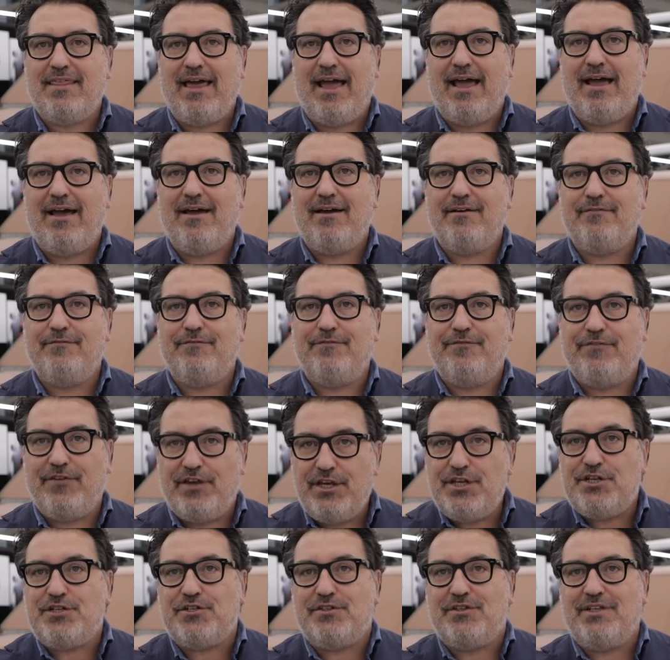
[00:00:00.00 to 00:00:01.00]
that
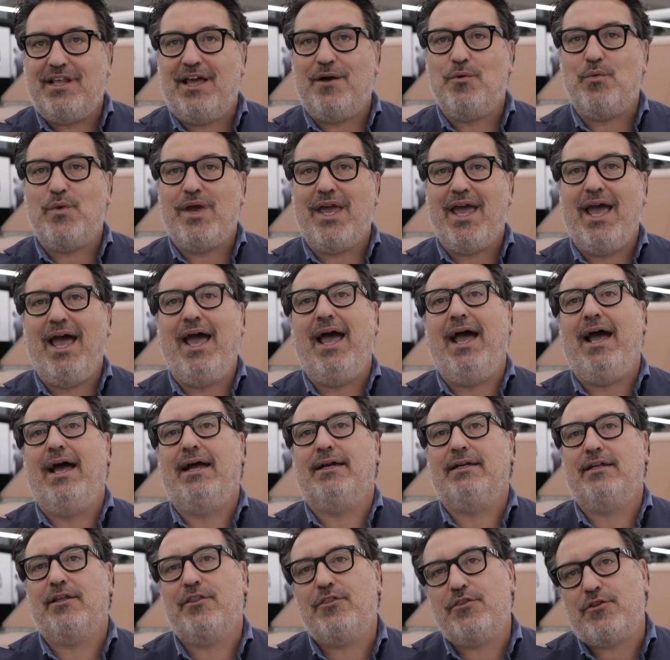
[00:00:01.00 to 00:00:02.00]
vision that we
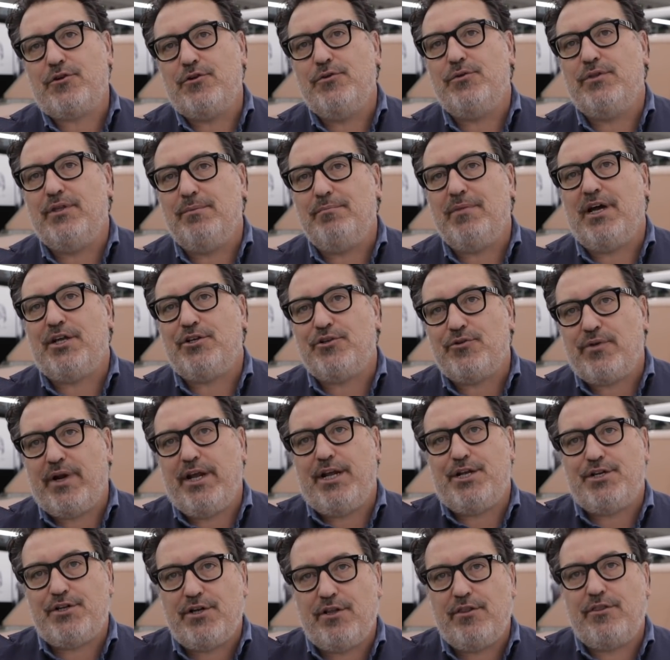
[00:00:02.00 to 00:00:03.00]
had through the
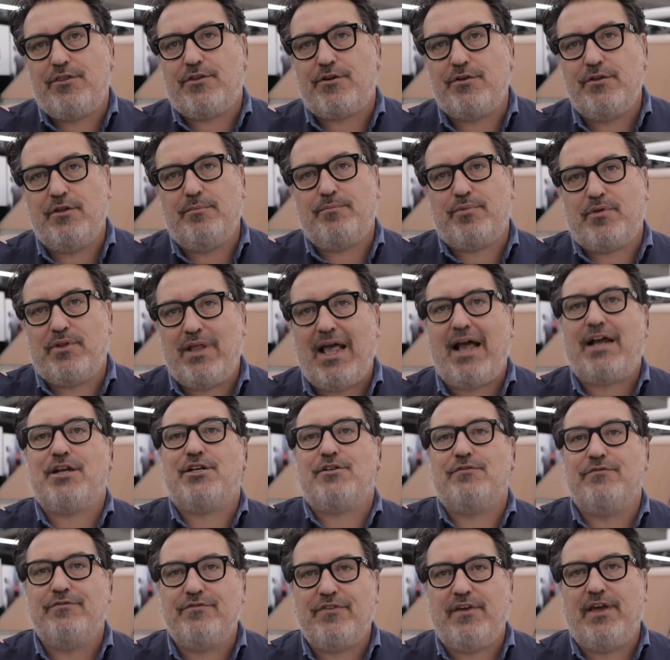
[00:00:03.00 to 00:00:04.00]
maturation and through the
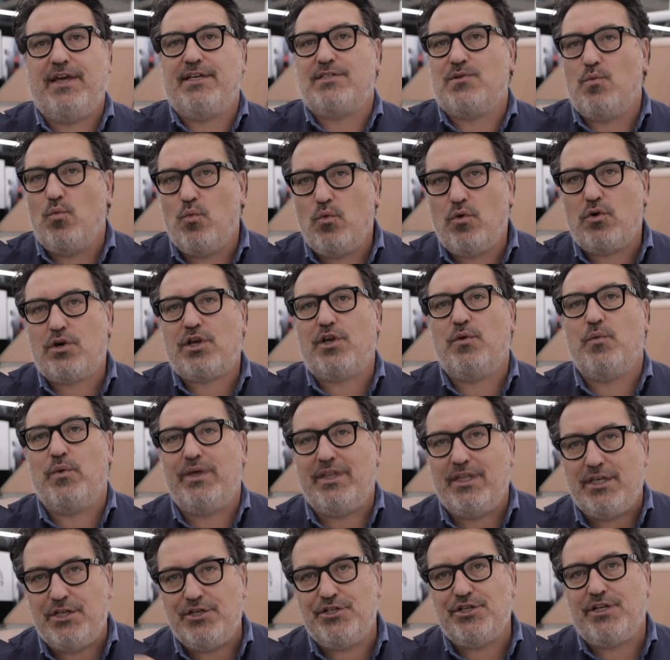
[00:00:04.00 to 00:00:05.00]
production phase and working
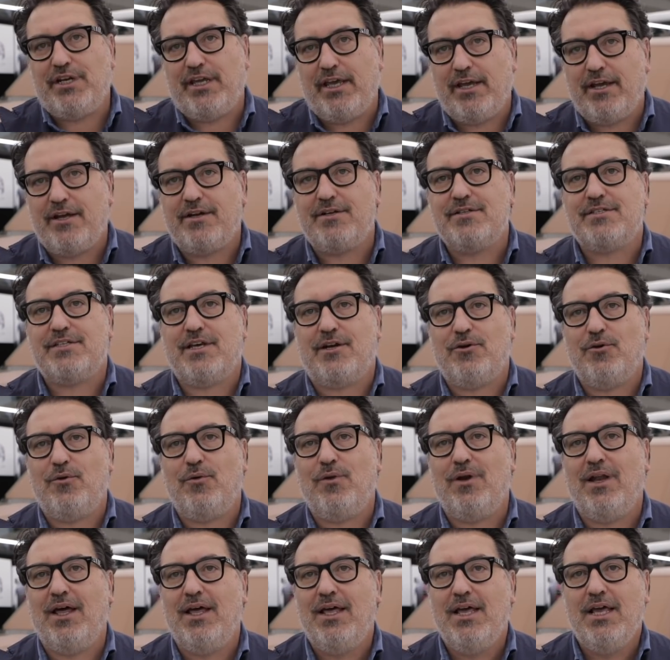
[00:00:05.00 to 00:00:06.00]
with engineers and
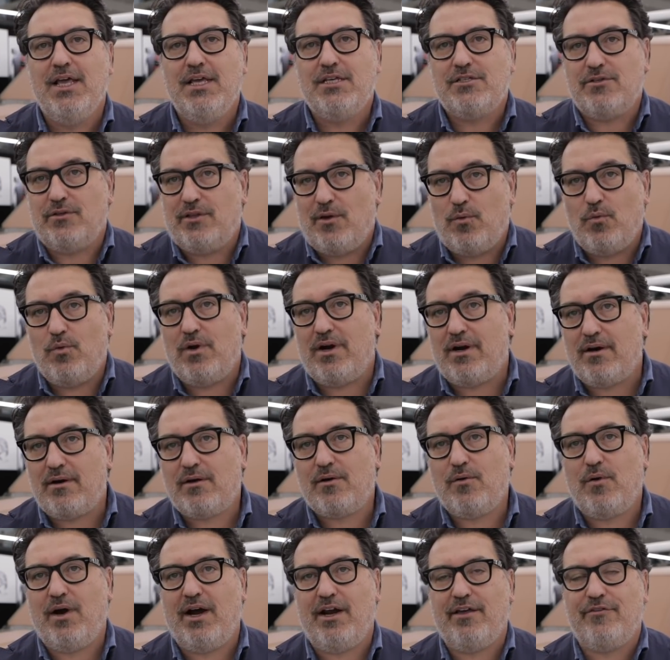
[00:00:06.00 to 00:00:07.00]
all. So there were
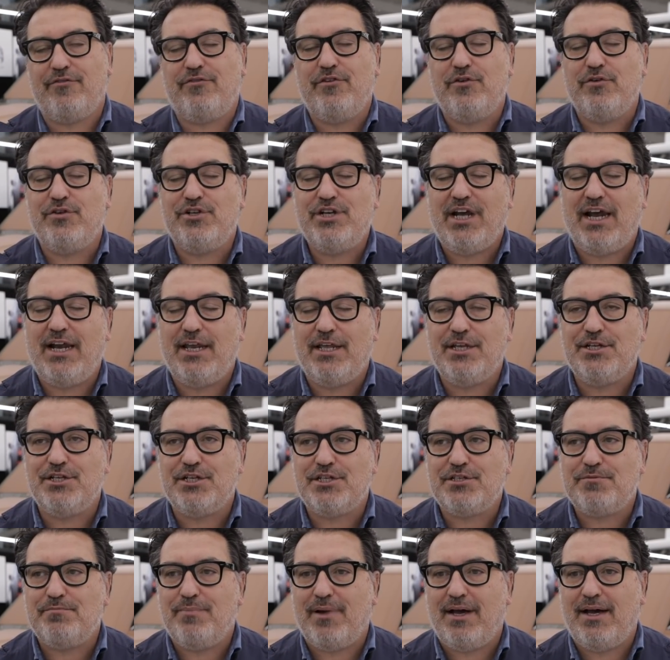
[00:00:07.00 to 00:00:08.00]
quite a few
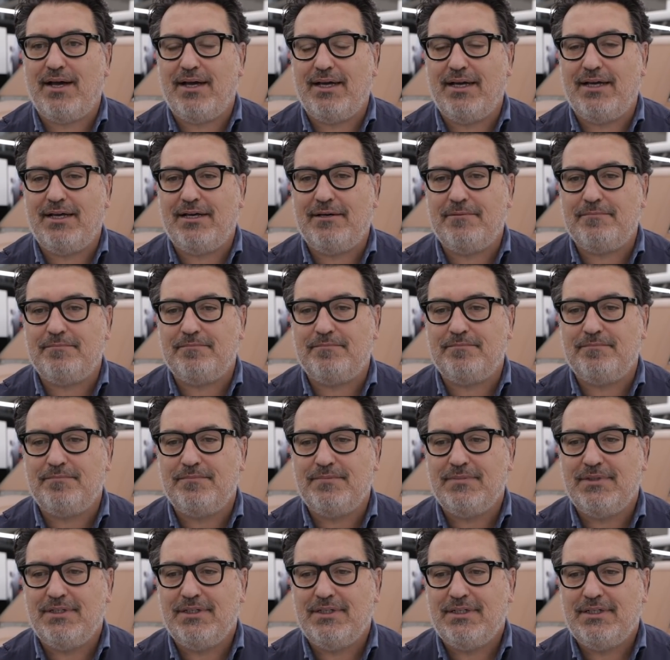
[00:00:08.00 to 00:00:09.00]
challenges, but
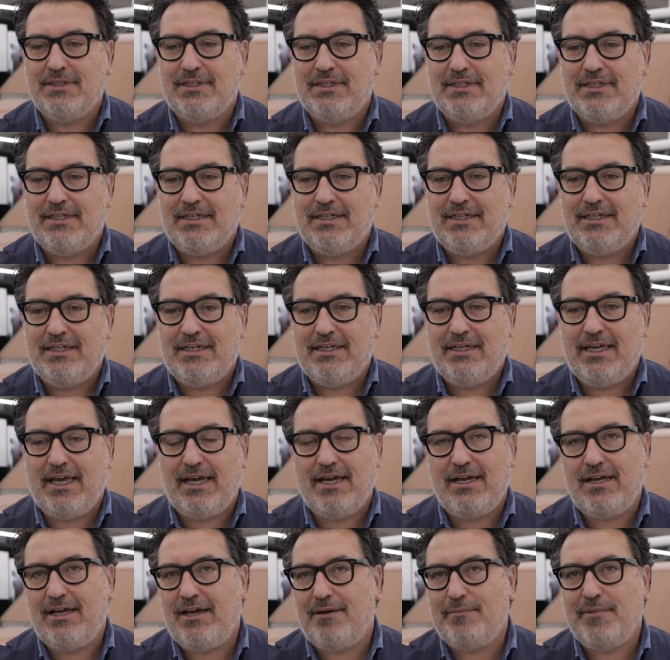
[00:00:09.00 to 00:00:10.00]

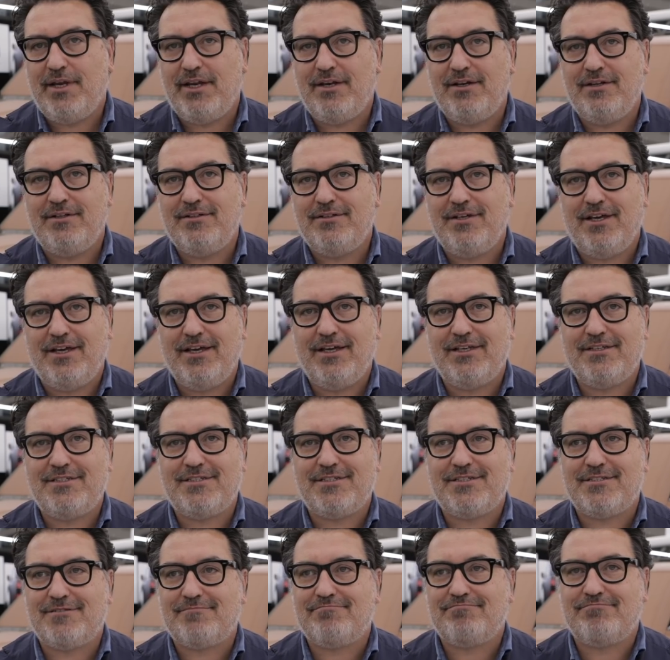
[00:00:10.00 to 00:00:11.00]
yeah, I mean,
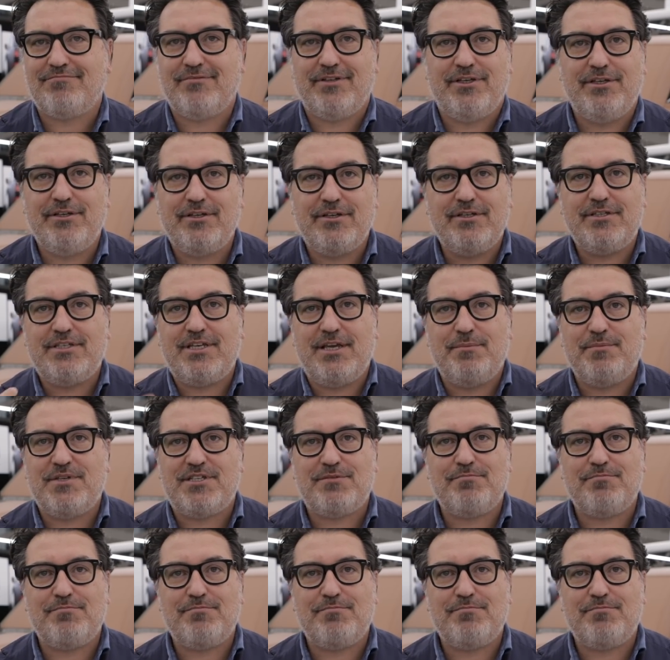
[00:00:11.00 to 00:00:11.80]
you see me